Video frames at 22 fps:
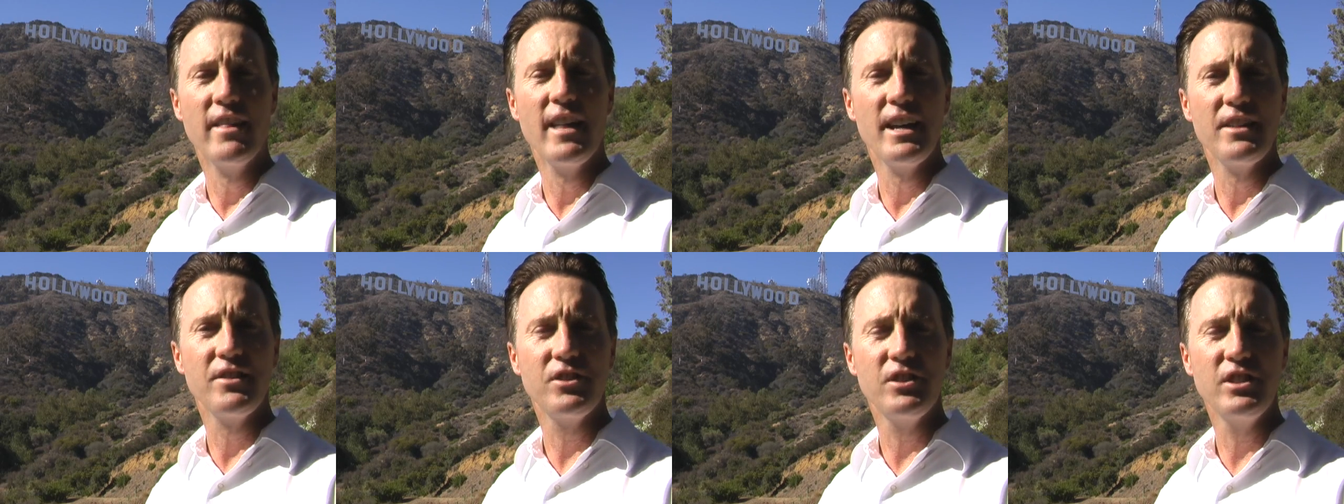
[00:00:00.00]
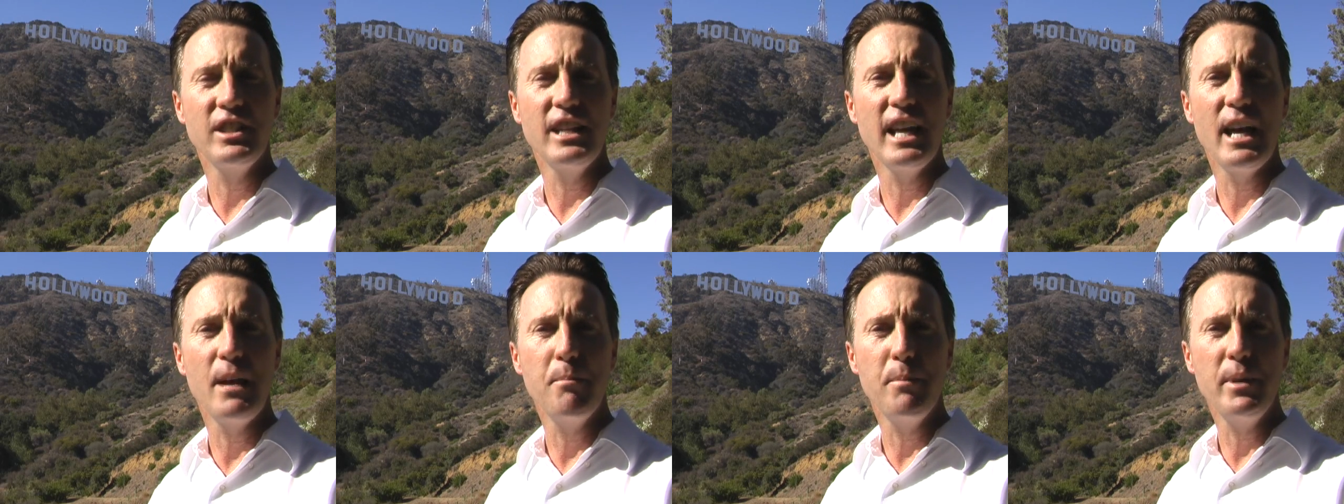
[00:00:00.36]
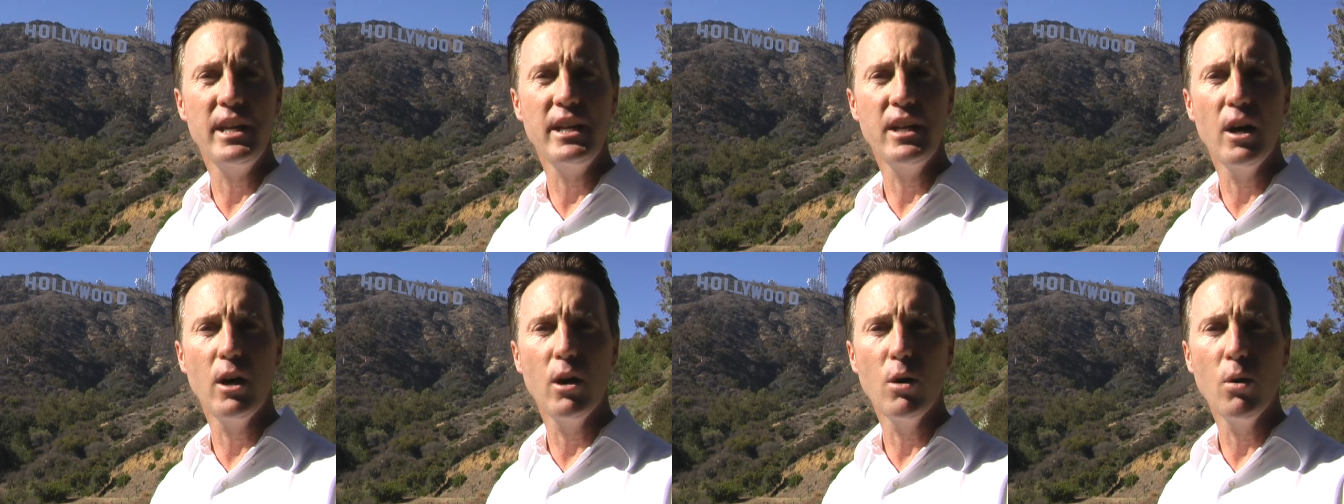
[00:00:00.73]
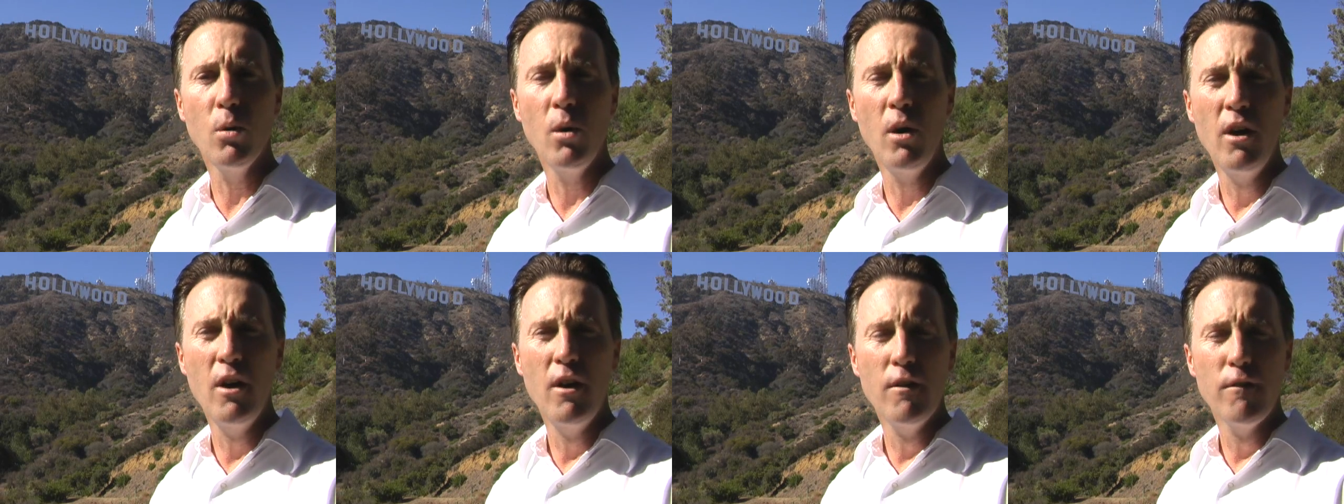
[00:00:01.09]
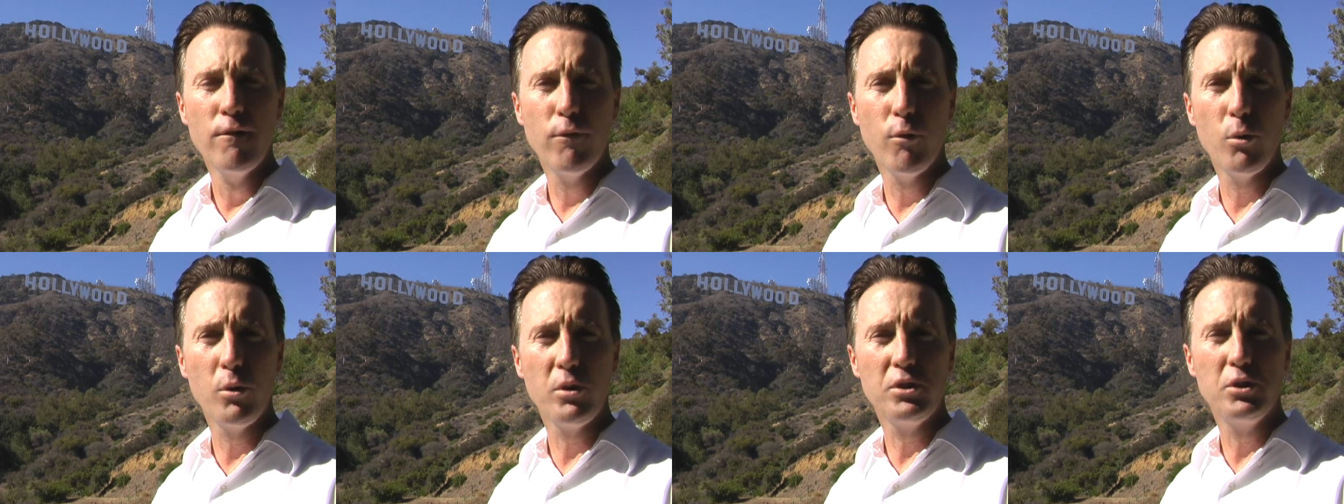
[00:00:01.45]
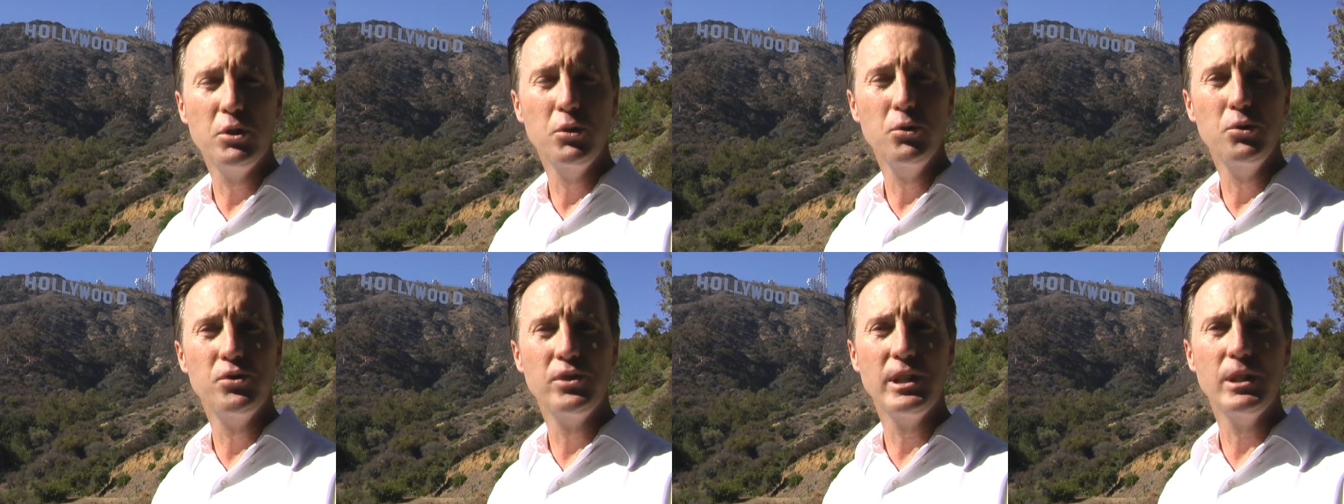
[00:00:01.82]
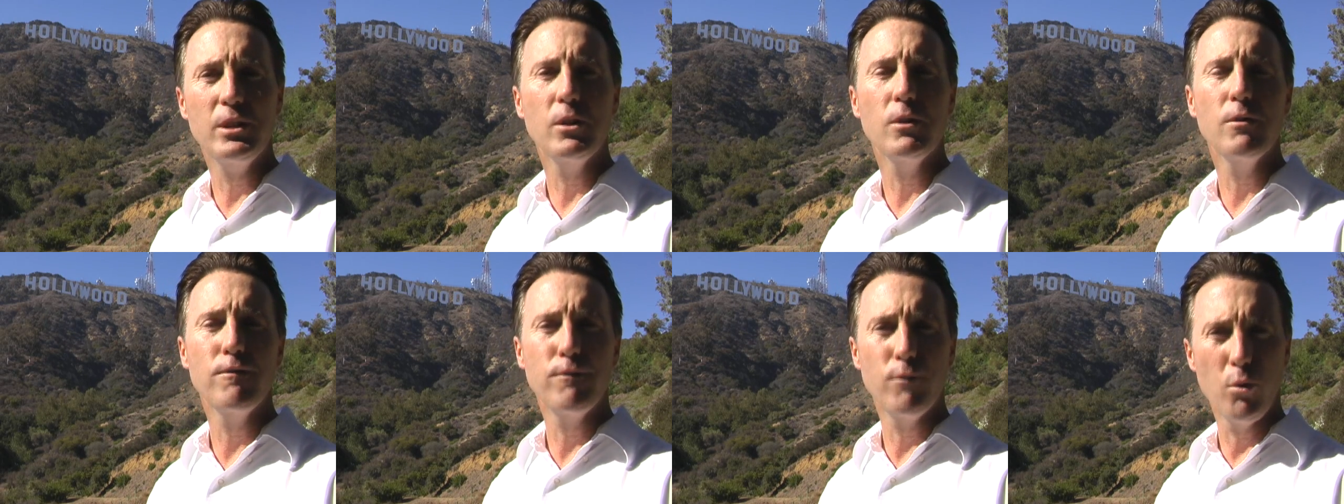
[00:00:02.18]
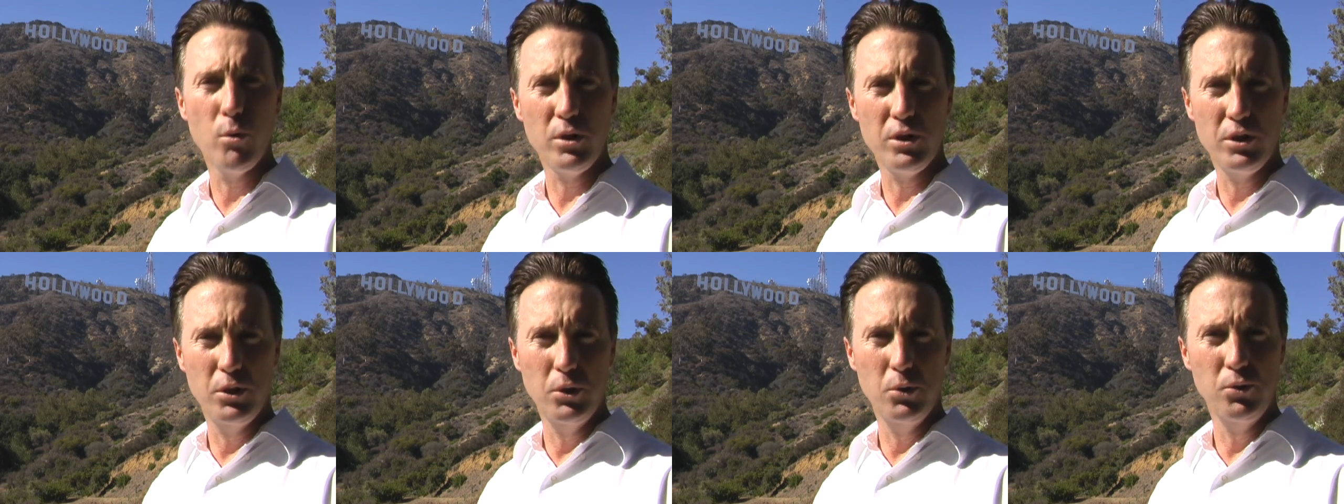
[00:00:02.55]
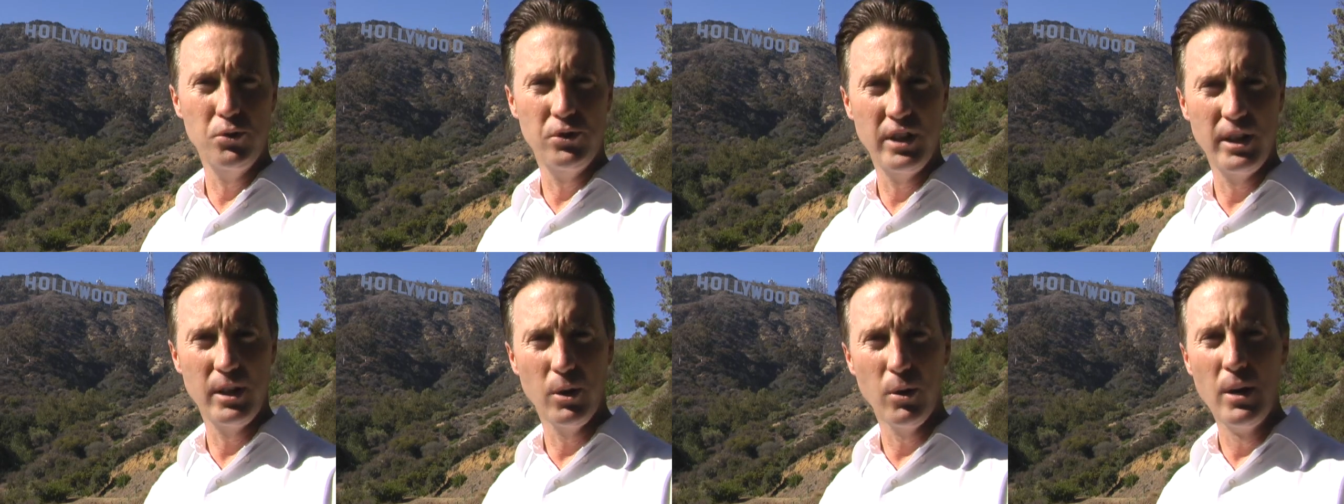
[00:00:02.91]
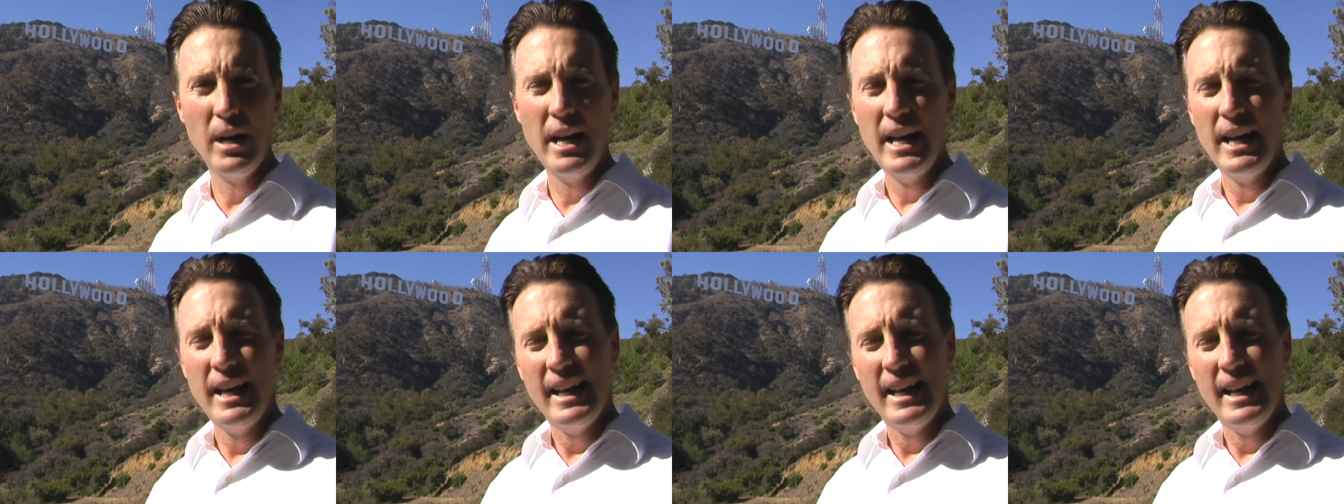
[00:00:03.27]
That's C A P O 420 420.